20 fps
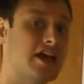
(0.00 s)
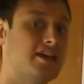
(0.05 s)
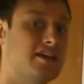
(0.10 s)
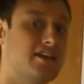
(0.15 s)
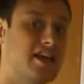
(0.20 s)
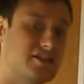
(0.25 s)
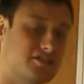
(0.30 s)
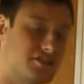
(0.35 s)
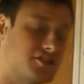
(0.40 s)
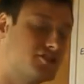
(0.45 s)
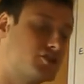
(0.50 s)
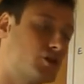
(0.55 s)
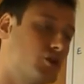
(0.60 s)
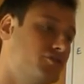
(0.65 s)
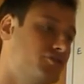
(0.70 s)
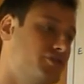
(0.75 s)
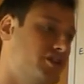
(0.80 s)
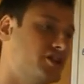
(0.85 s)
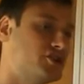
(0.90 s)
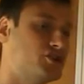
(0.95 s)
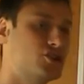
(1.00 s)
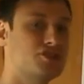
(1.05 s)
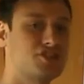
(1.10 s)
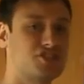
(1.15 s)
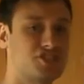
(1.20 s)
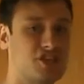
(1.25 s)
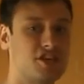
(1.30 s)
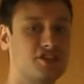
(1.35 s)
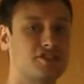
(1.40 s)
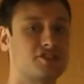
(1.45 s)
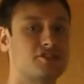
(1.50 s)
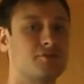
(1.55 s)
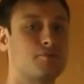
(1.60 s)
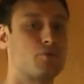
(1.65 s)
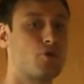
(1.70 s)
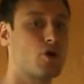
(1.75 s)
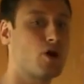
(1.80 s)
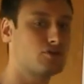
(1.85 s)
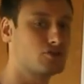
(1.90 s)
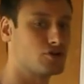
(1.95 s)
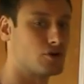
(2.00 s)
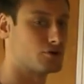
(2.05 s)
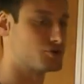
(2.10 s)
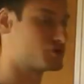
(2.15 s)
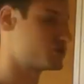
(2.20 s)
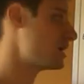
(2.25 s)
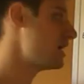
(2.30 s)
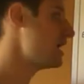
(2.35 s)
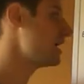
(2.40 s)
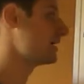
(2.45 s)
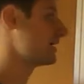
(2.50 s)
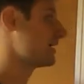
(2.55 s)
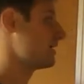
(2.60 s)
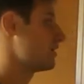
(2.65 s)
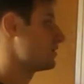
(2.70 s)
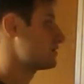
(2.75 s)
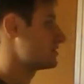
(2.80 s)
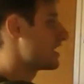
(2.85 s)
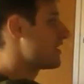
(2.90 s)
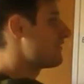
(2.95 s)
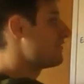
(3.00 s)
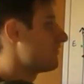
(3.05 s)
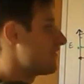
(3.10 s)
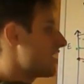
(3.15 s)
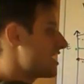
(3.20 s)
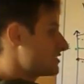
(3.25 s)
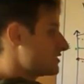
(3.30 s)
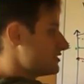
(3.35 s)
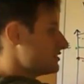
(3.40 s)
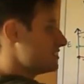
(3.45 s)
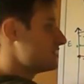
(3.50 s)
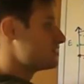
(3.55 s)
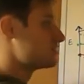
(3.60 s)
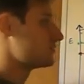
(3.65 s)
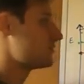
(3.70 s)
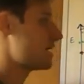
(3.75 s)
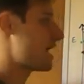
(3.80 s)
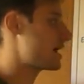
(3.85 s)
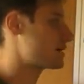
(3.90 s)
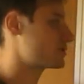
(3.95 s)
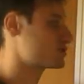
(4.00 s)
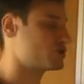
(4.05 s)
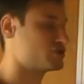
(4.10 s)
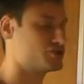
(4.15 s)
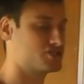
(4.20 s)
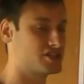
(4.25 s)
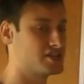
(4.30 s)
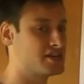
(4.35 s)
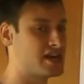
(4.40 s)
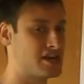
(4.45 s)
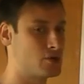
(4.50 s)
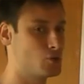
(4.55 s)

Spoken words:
In acid conditions, since the protons cannot affect these reactions in any